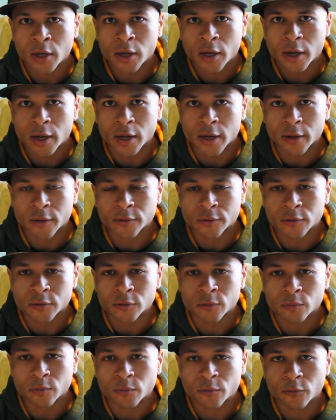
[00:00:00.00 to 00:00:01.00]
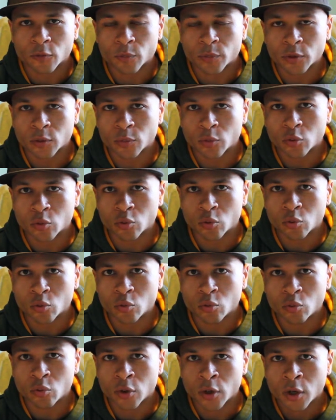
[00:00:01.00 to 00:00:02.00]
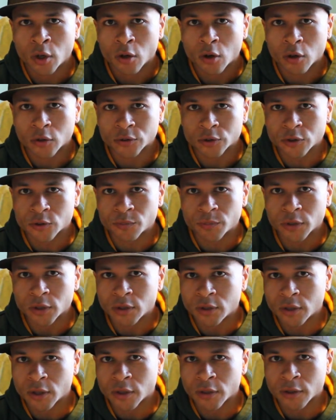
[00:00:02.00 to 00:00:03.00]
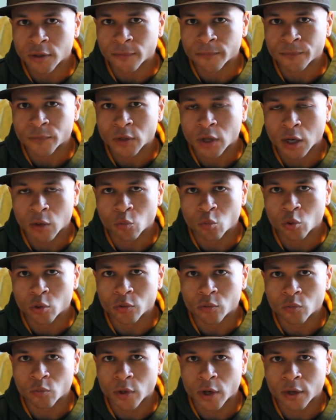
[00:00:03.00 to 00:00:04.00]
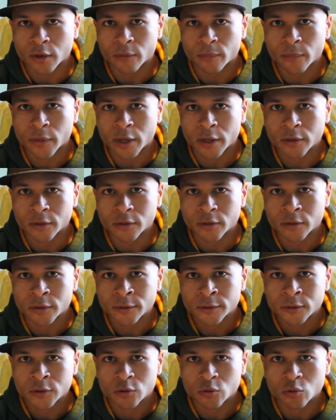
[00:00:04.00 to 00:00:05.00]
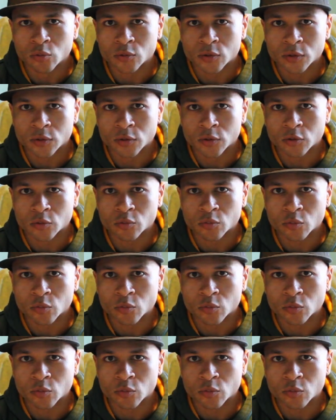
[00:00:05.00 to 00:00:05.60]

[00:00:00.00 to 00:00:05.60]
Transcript: and for people who are just beginning, I wouldn't recommend using this